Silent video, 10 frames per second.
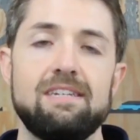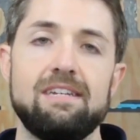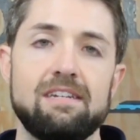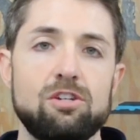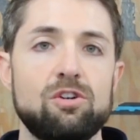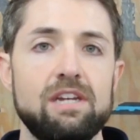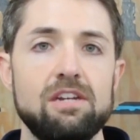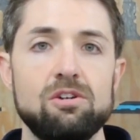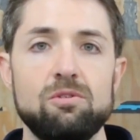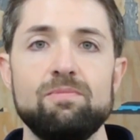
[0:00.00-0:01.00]
in your
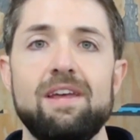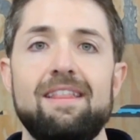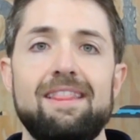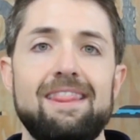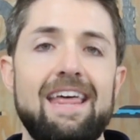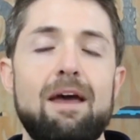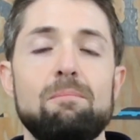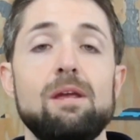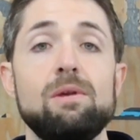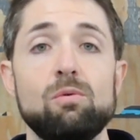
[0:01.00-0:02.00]
heel, that
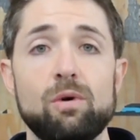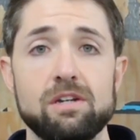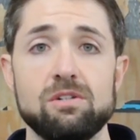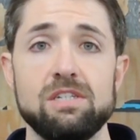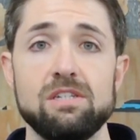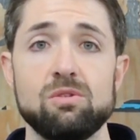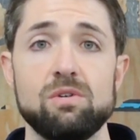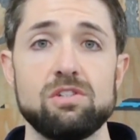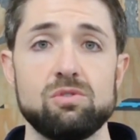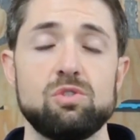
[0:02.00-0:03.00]
may be what you're dealing
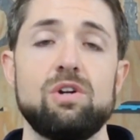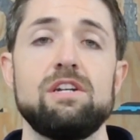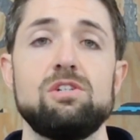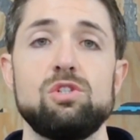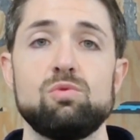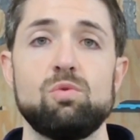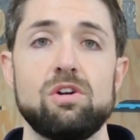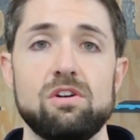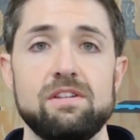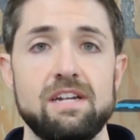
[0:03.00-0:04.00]
with. So trying to just
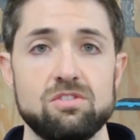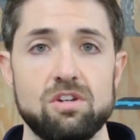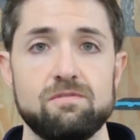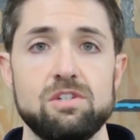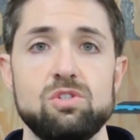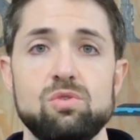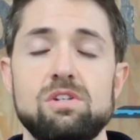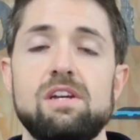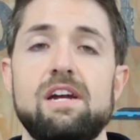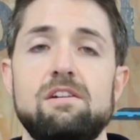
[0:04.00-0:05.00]
work on that soft tissue to
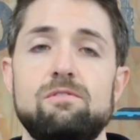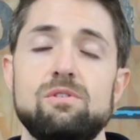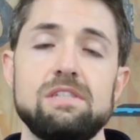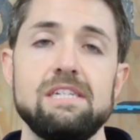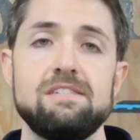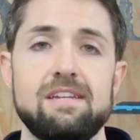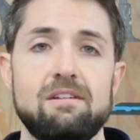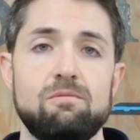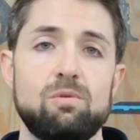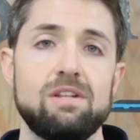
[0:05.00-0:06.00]
kind of release and
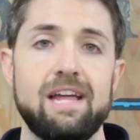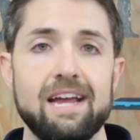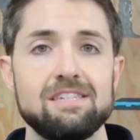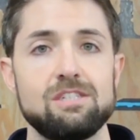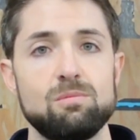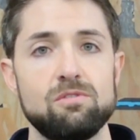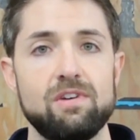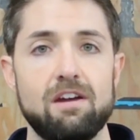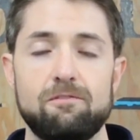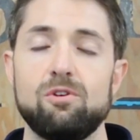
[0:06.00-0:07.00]
relax some of
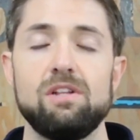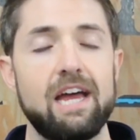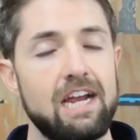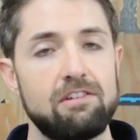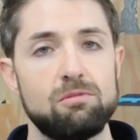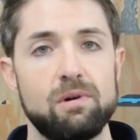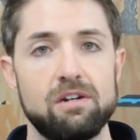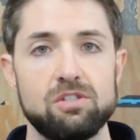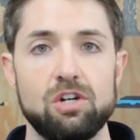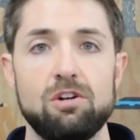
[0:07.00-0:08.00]
that, for a lack of a better
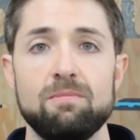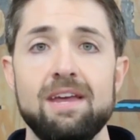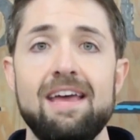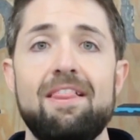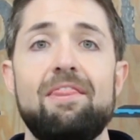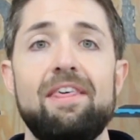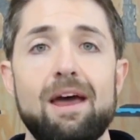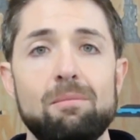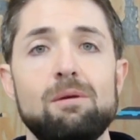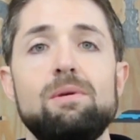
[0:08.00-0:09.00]
term,
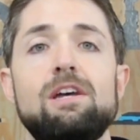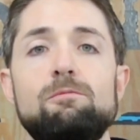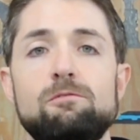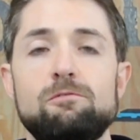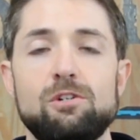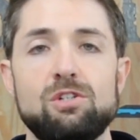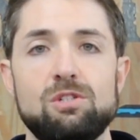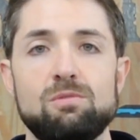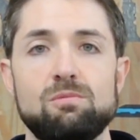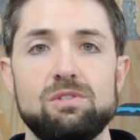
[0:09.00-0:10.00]
that might be helpful for your
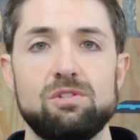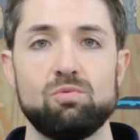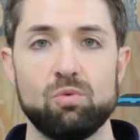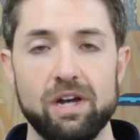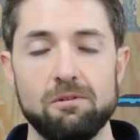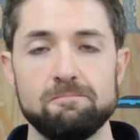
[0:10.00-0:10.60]
symptoms as well.